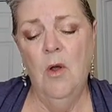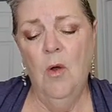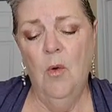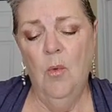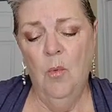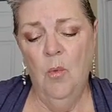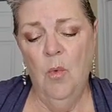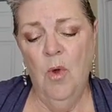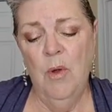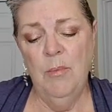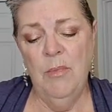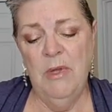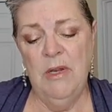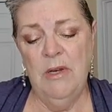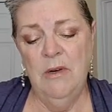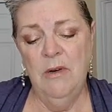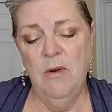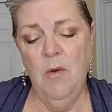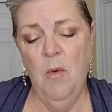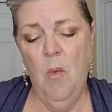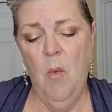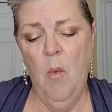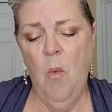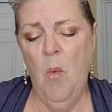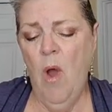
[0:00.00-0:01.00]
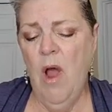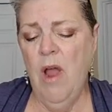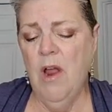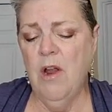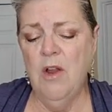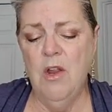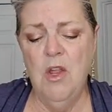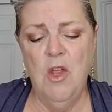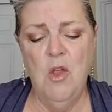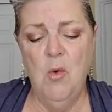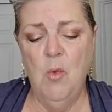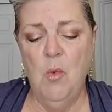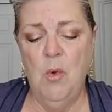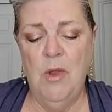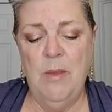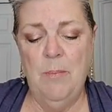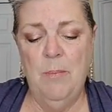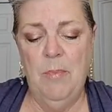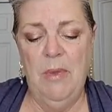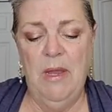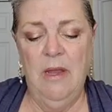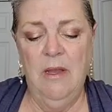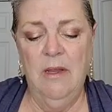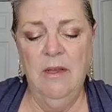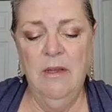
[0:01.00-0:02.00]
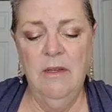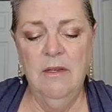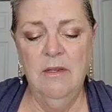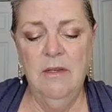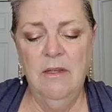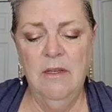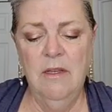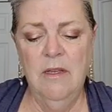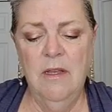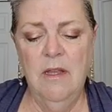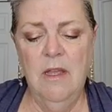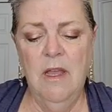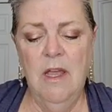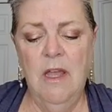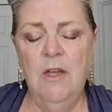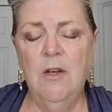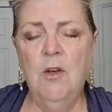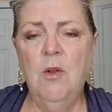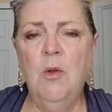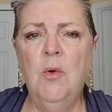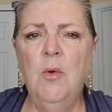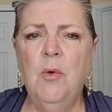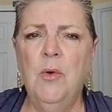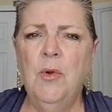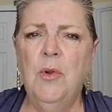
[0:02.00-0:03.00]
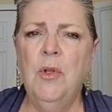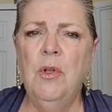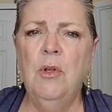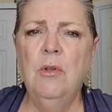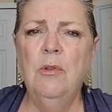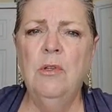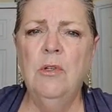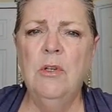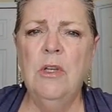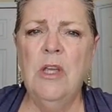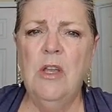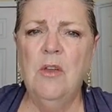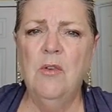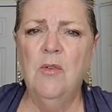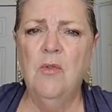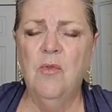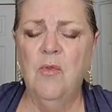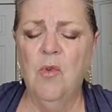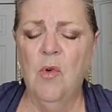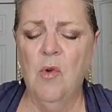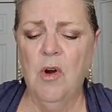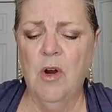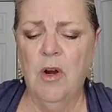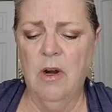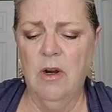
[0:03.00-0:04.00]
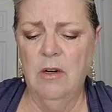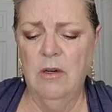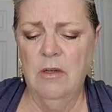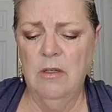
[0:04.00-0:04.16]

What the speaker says: "Woman, why are you weeping? And who are you looking for?"